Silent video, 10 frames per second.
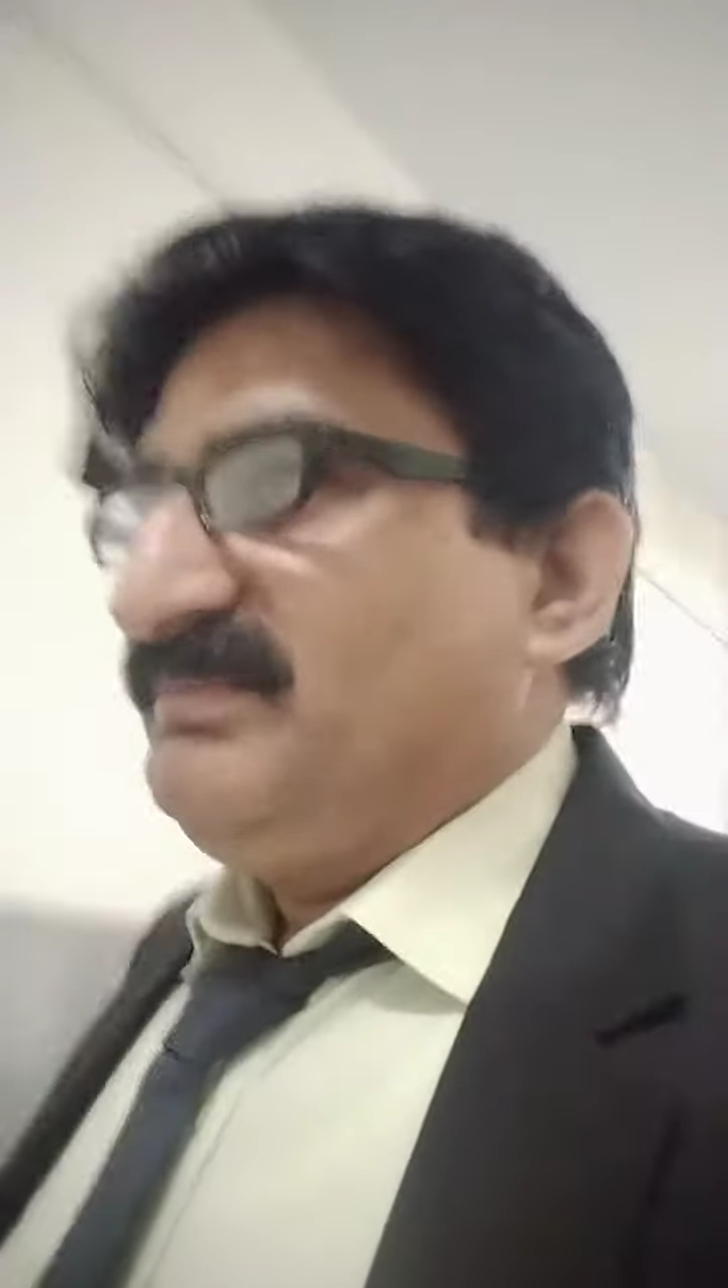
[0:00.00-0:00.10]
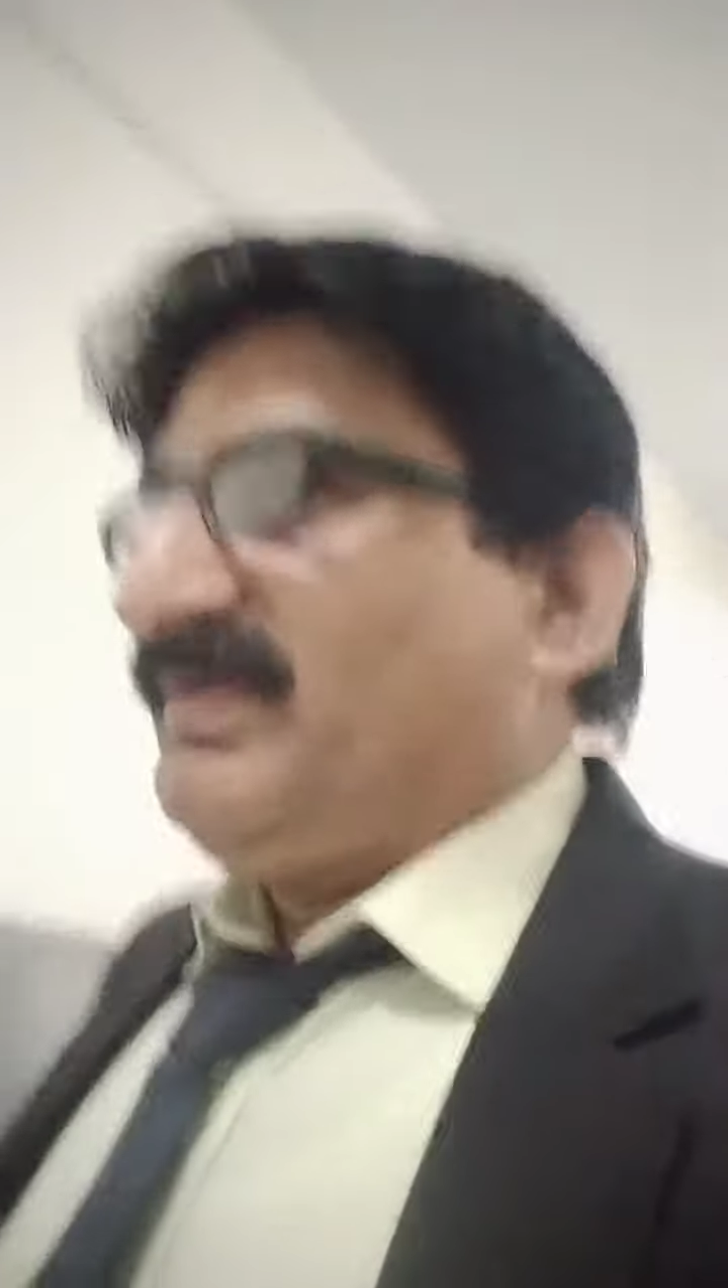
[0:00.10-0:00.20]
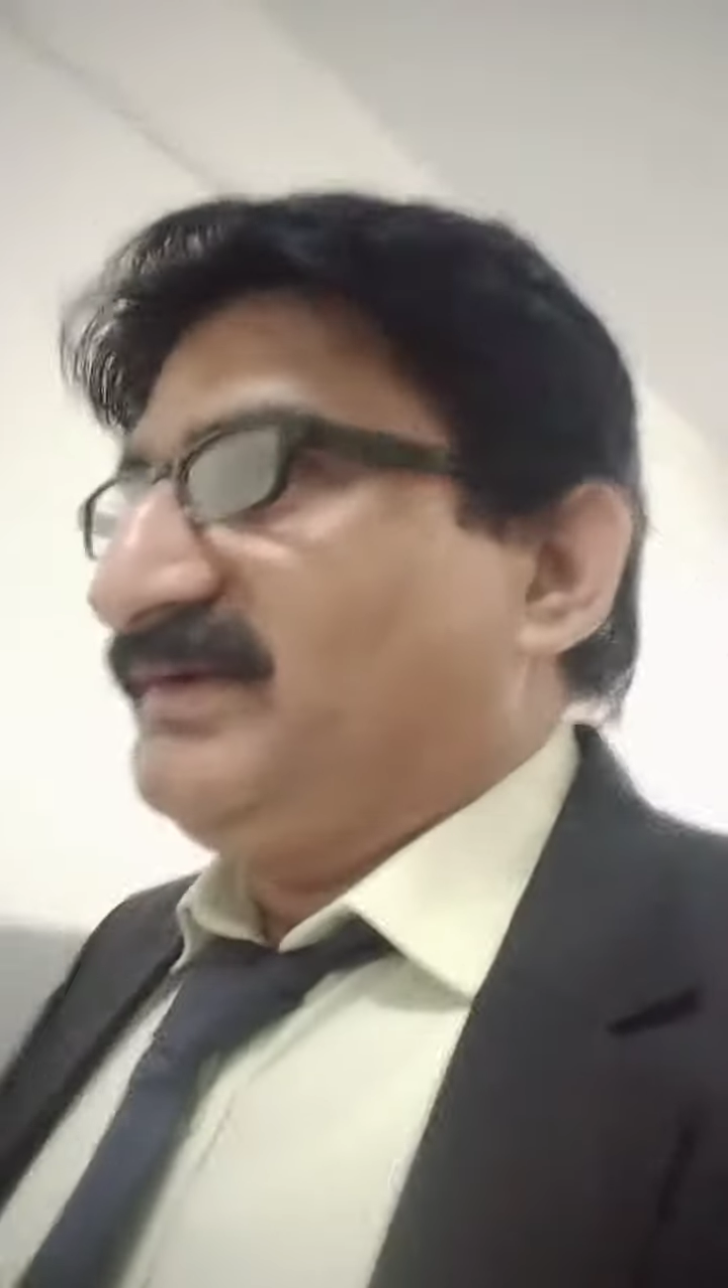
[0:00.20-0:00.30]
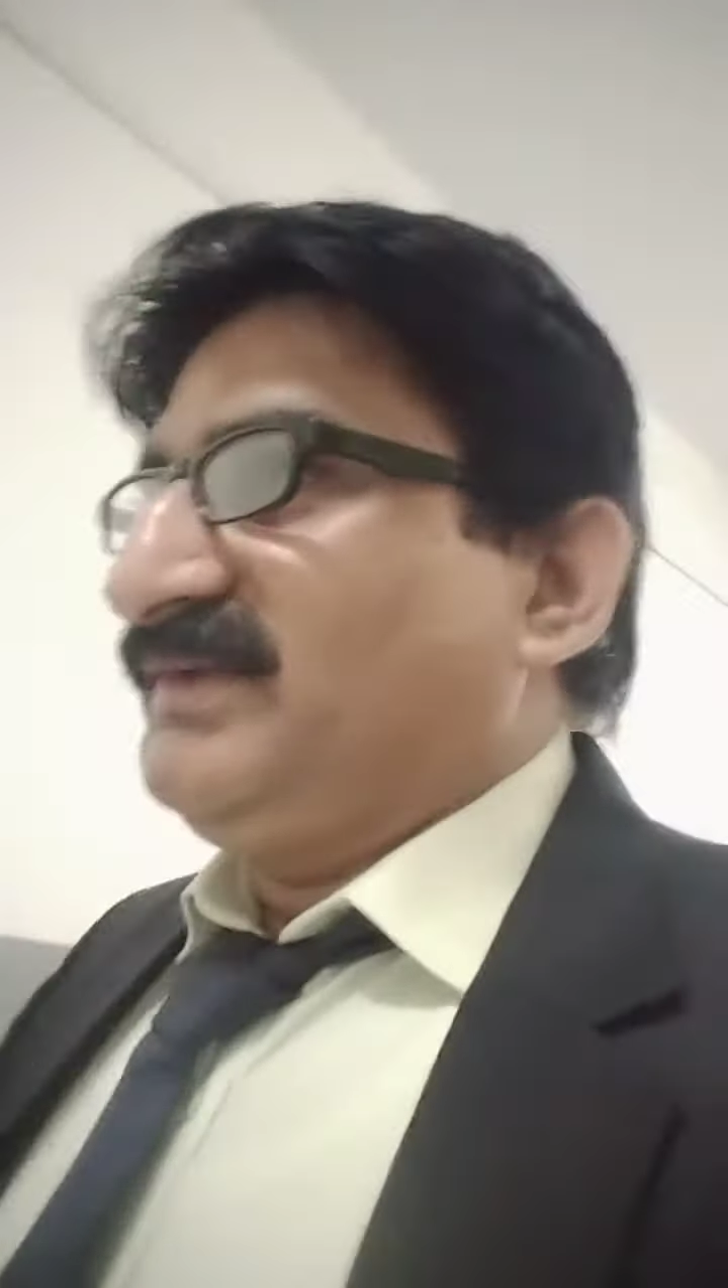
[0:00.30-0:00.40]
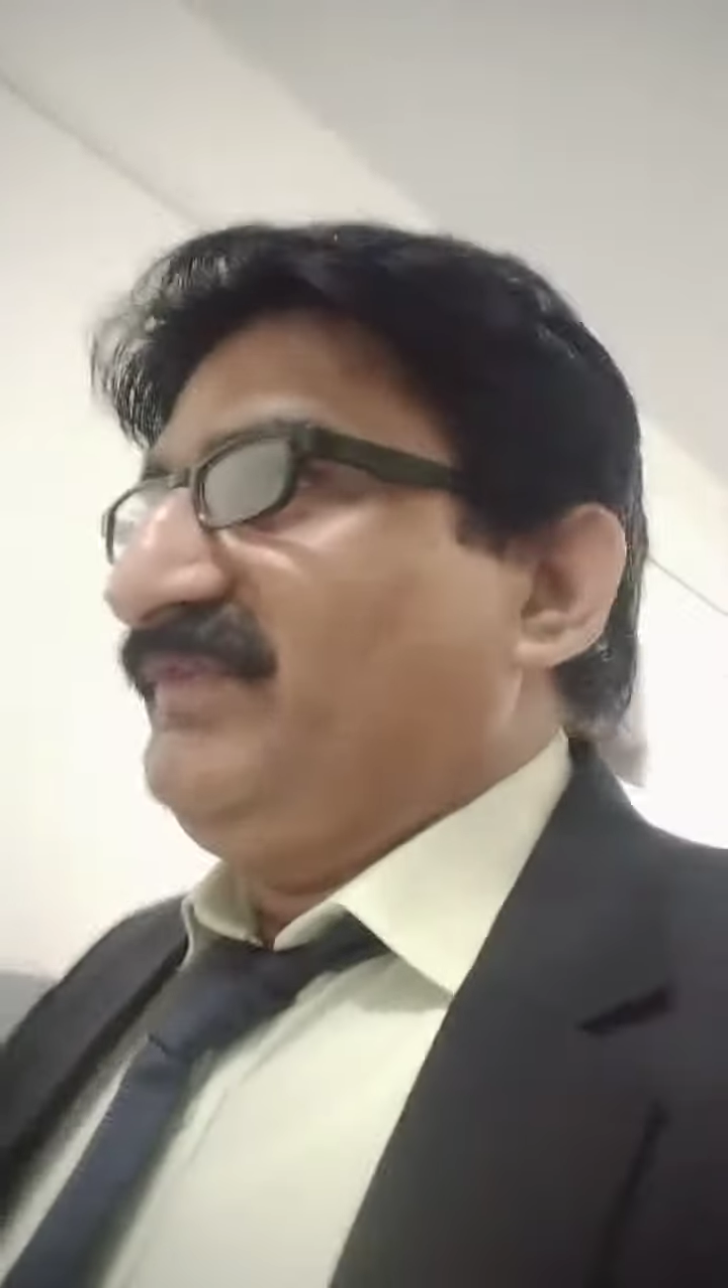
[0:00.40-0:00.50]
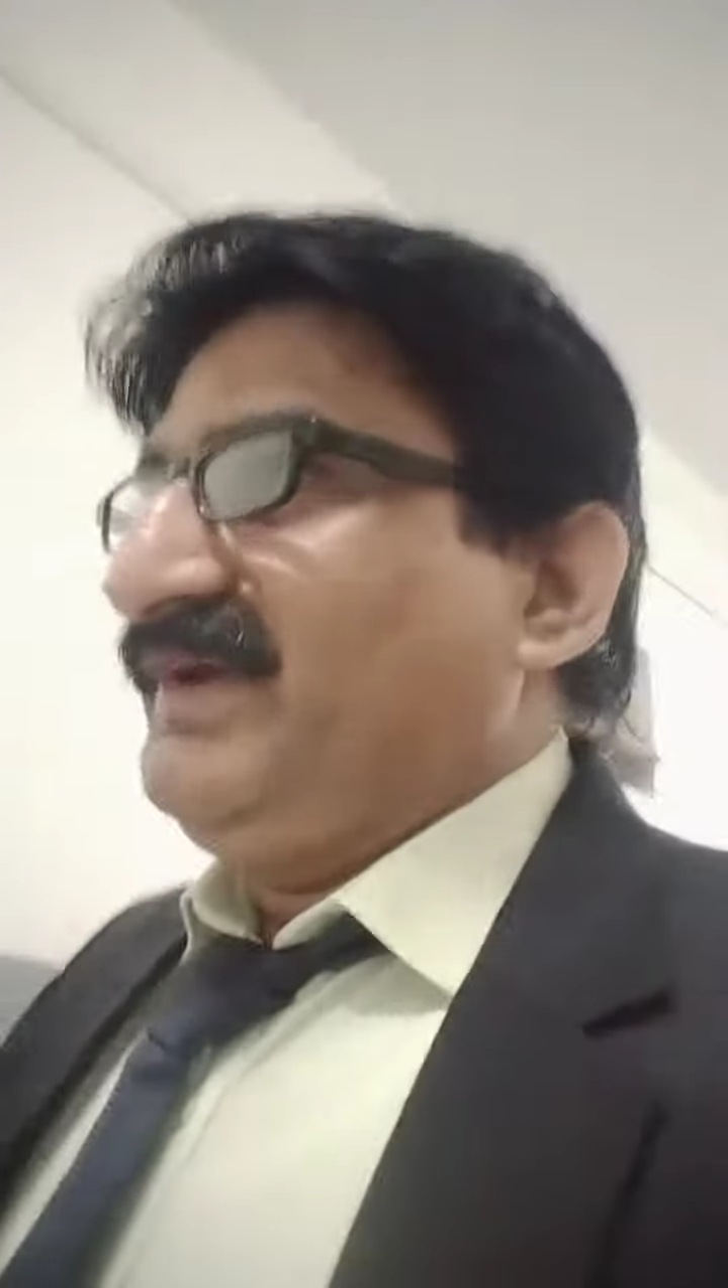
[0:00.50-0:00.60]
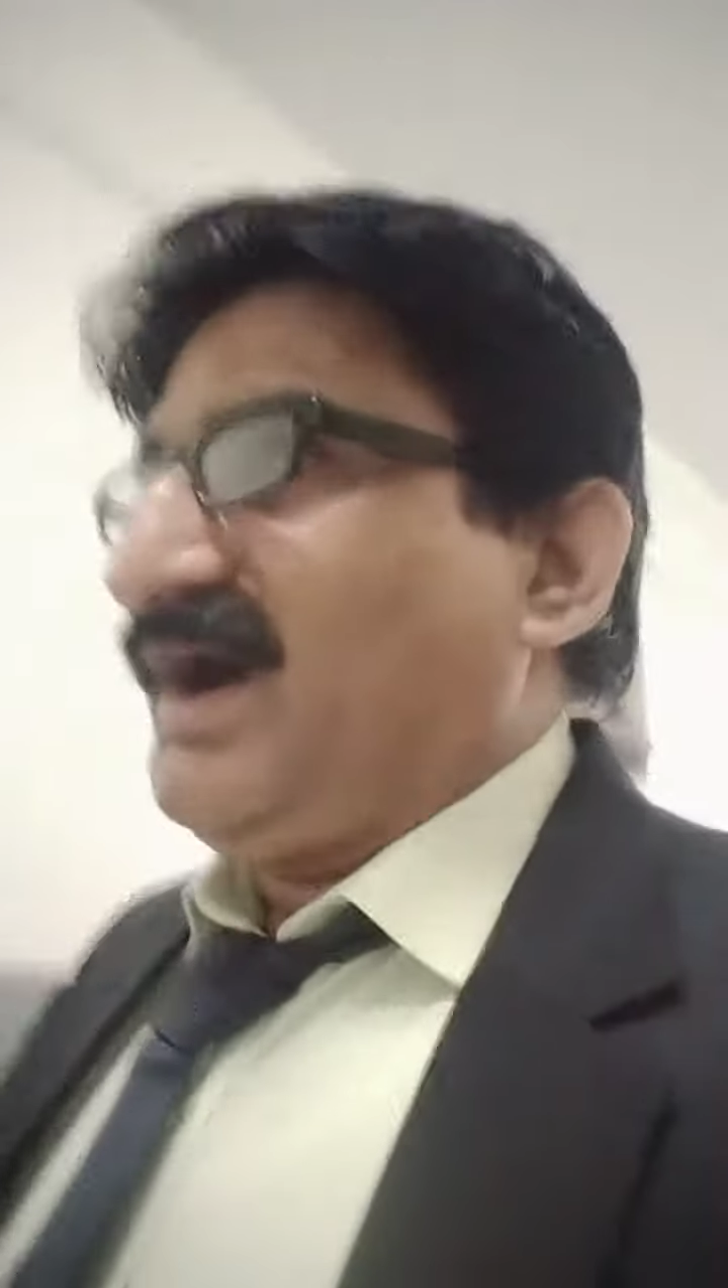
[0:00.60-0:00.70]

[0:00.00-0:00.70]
by the way